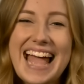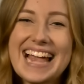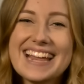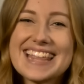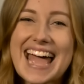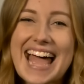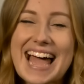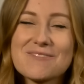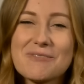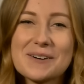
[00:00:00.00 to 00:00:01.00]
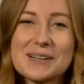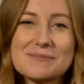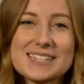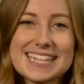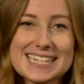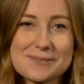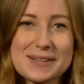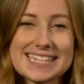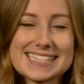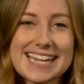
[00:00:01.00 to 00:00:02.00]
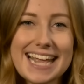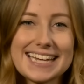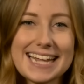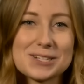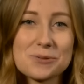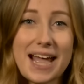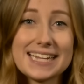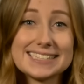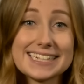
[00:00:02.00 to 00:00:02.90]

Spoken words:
Hello there and welcome to this week's 10-day trend.